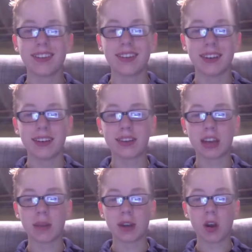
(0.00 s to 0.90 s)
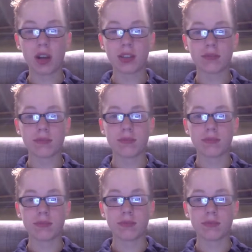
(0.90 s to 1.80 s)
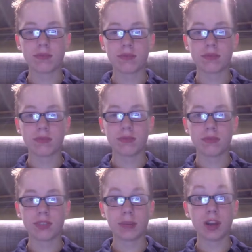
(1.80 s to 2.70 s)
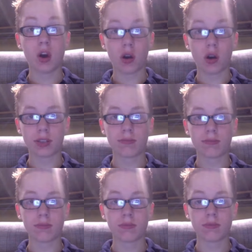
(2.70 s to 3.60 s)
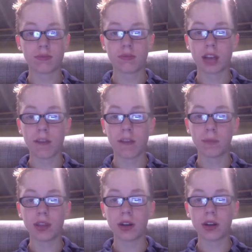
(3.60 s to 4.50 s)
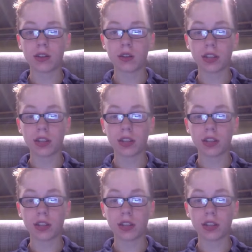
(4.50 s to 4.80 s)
It's going to be awesome. It's going to be awesome. I've been there. It's so nice.